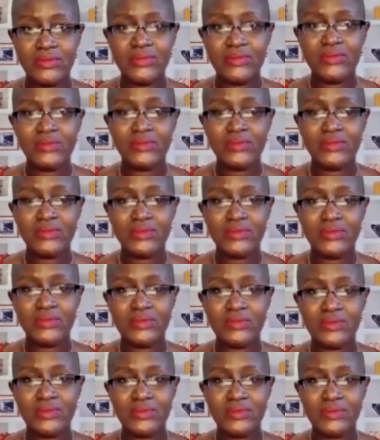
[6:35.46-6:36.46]

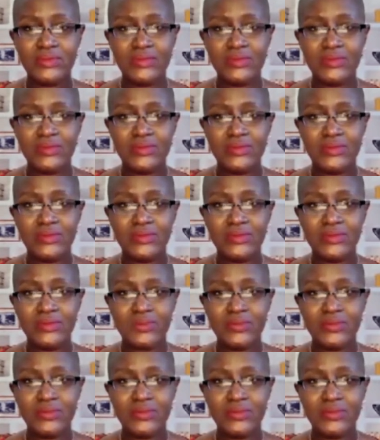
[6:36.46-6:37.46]

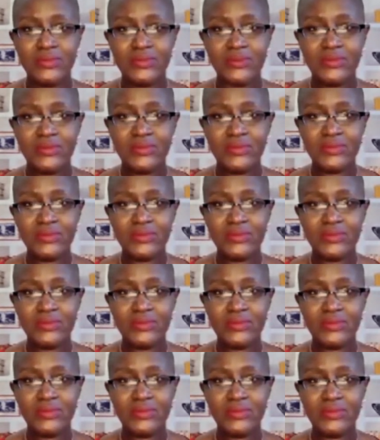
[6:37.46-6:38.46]

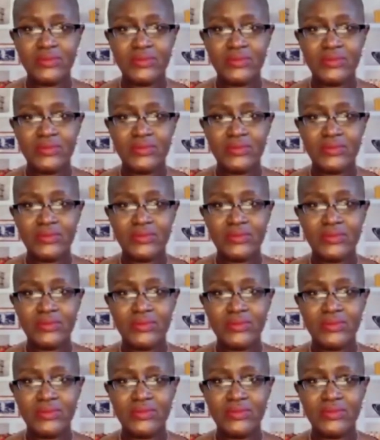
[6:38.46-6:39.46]

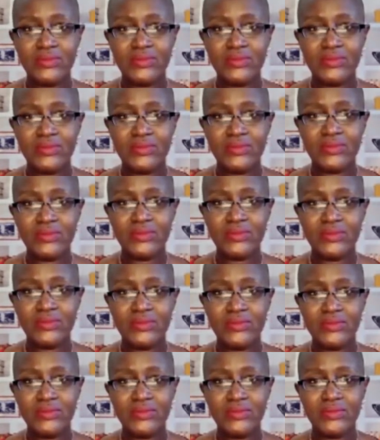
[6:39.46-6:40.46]

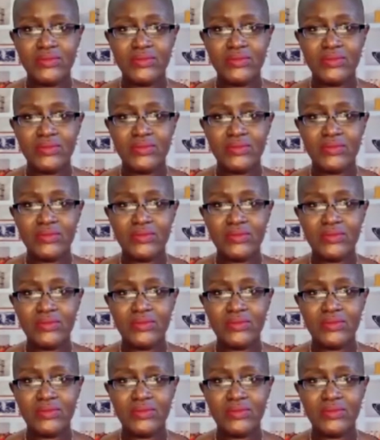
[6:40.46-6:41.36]
(not speaking)